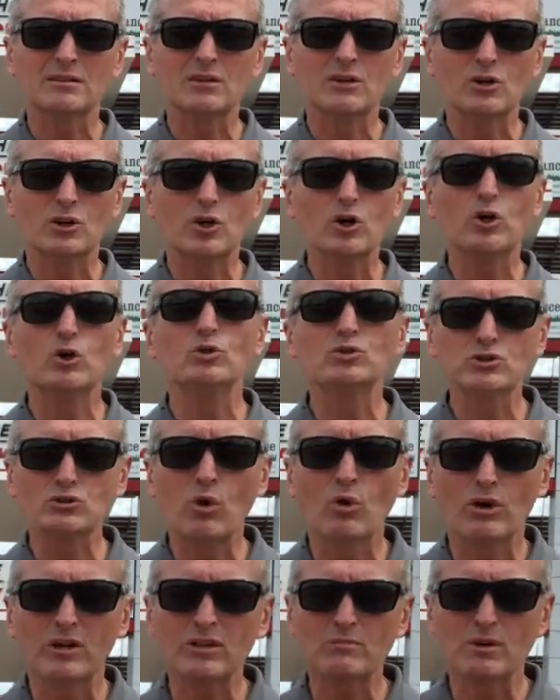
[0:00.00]
who's
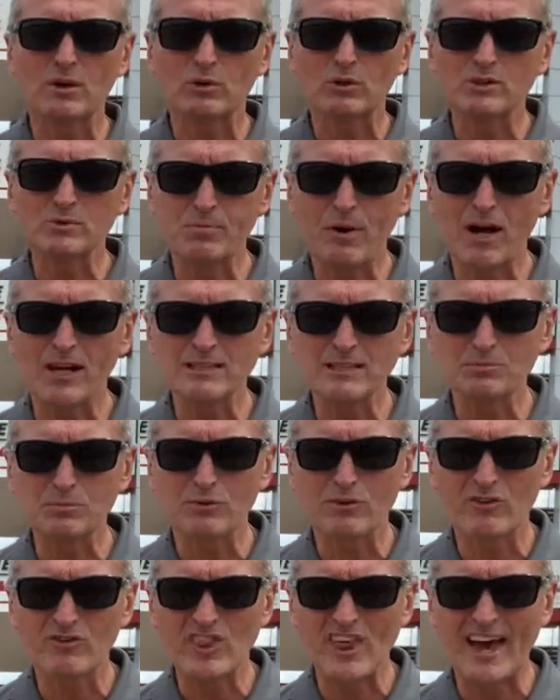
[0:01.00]
going to be responsible
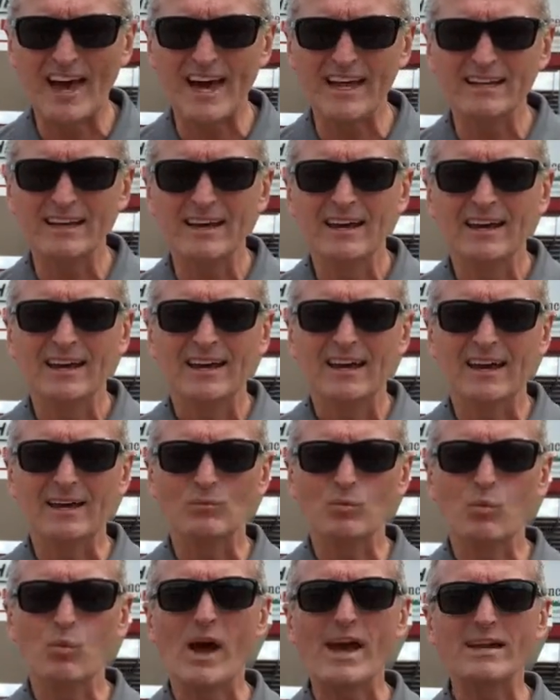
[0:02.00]
for that,
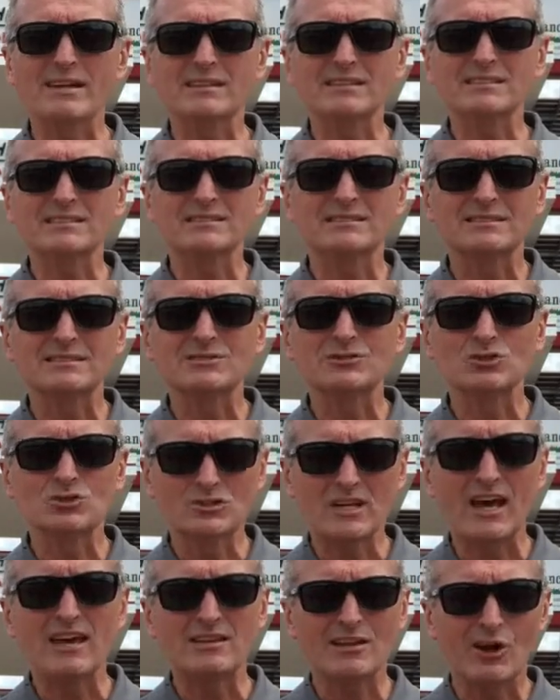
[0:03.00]
and do
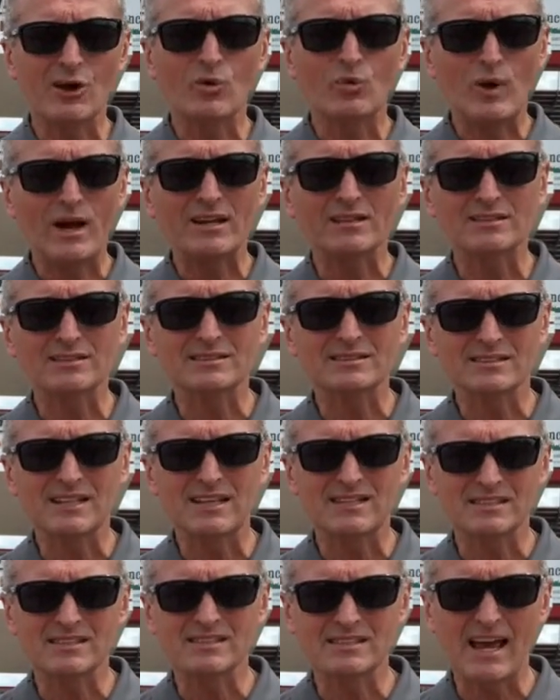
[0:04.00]
they know when
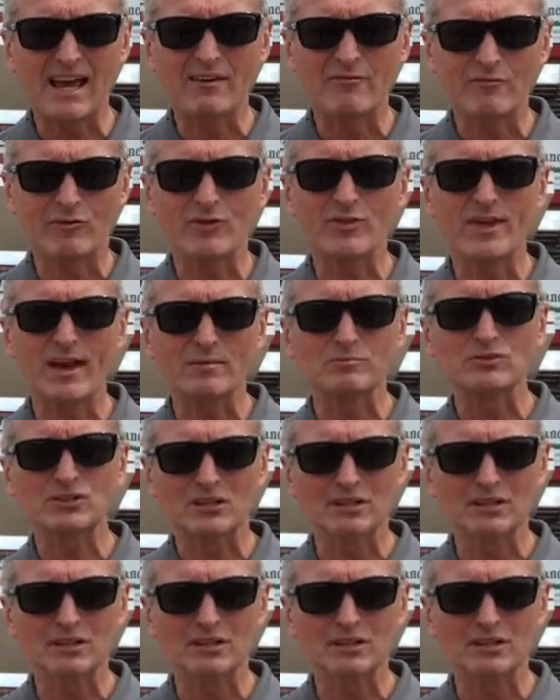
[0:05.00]
it's safe for them to